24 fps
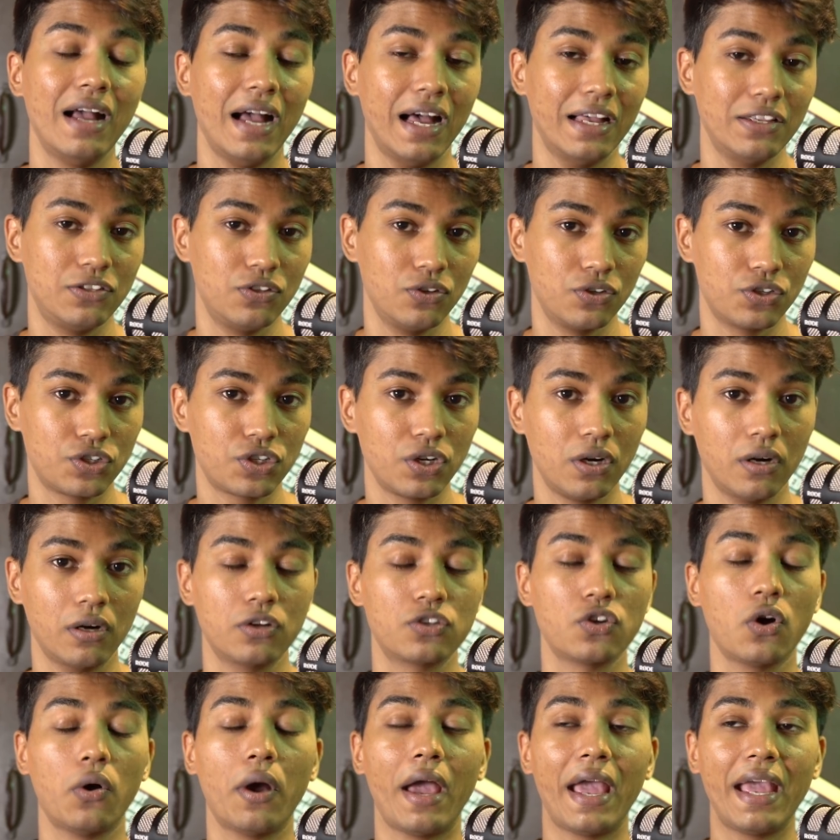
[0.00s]
as you
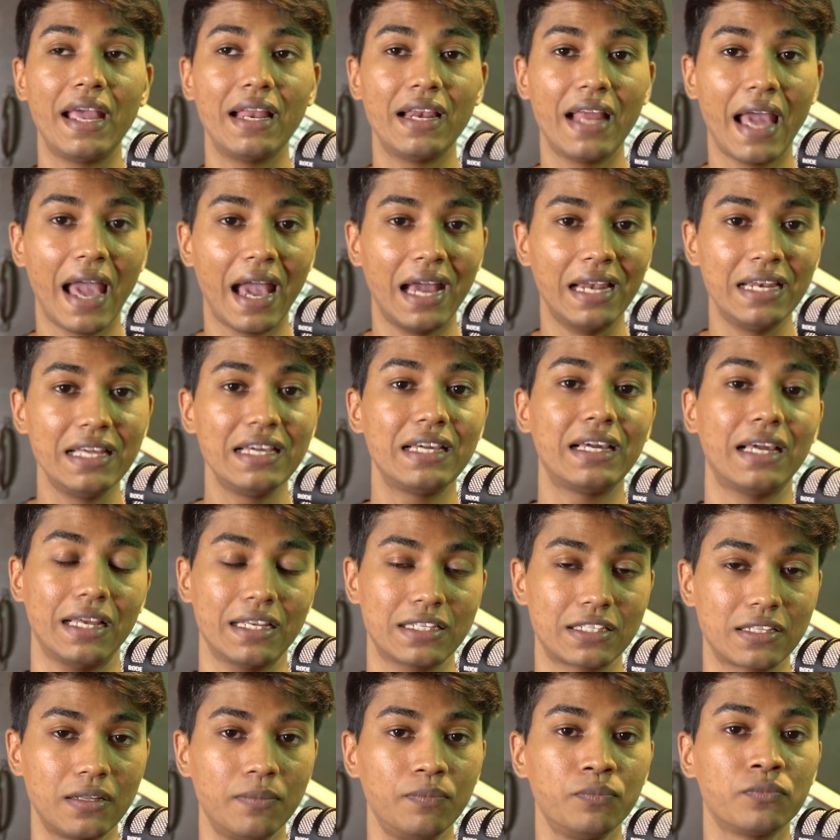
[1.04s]
should so in any
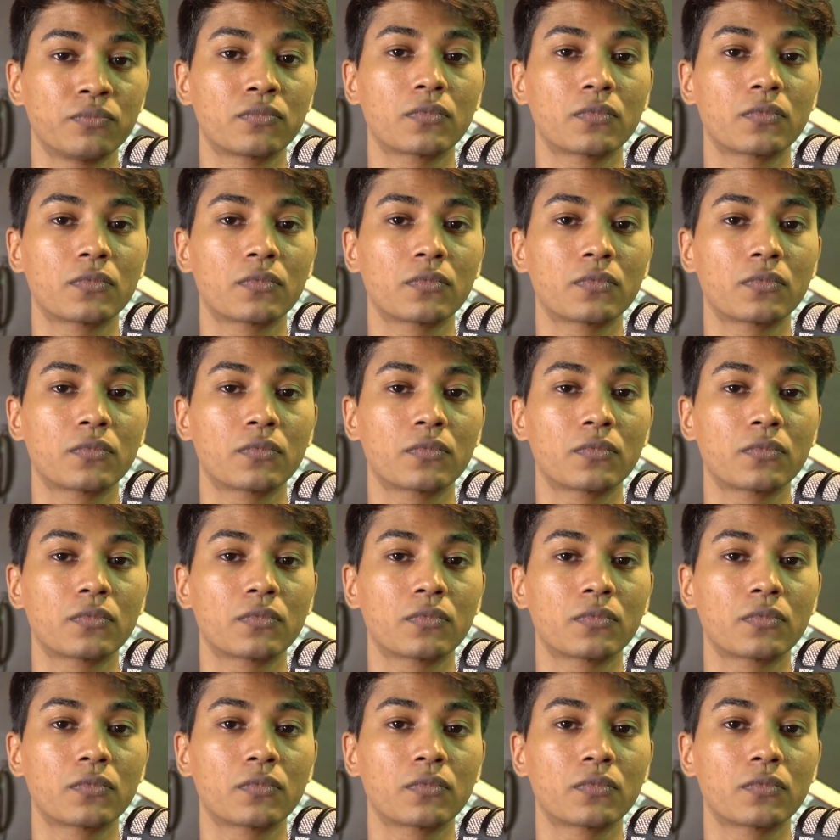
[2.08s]
case